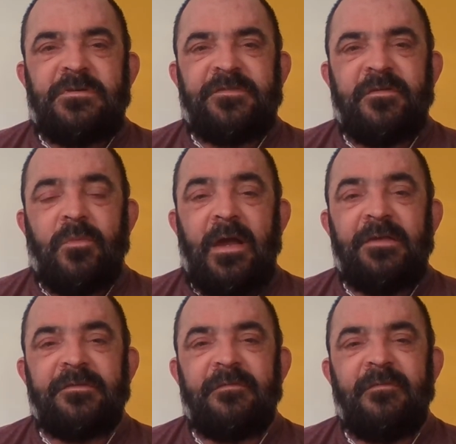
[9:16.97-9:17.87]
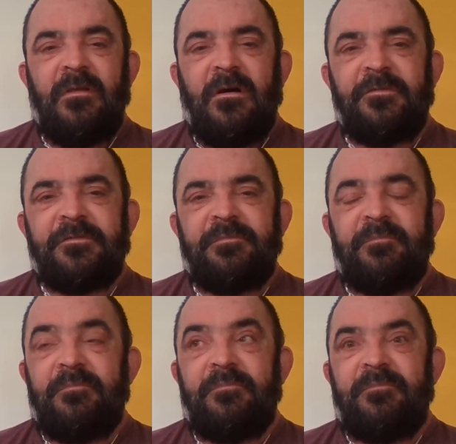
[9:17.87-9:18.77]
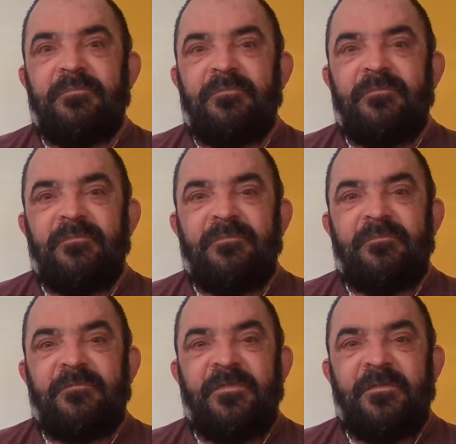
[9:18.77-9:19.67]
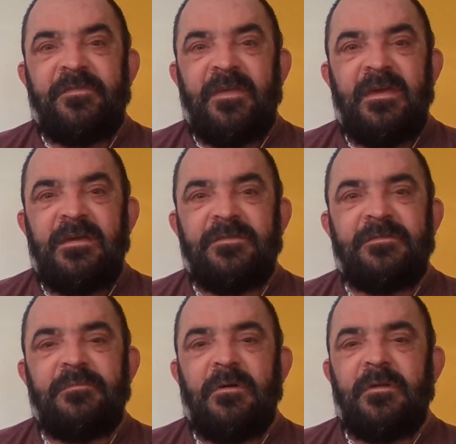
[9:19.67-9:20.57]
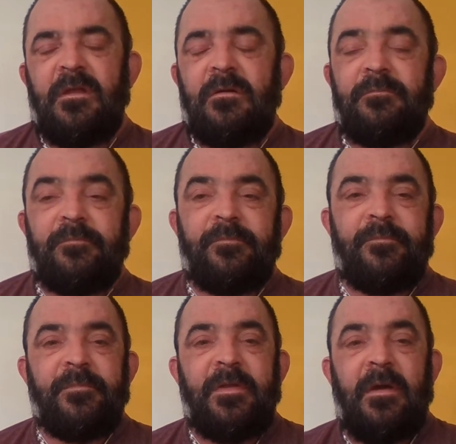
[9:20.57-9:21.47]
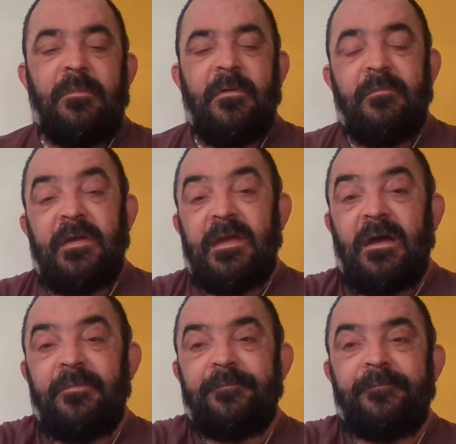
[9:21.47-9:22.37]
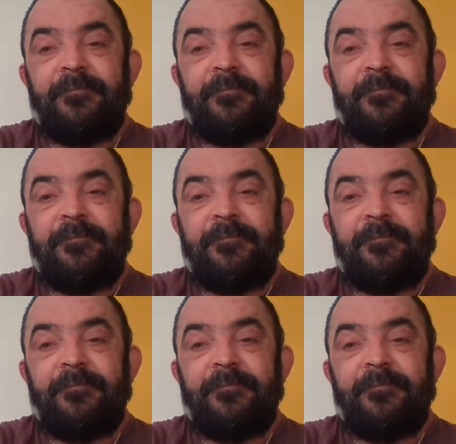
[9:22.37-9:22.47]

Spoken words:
just a waste for the last 50 years. I don't know, you know, but where you go.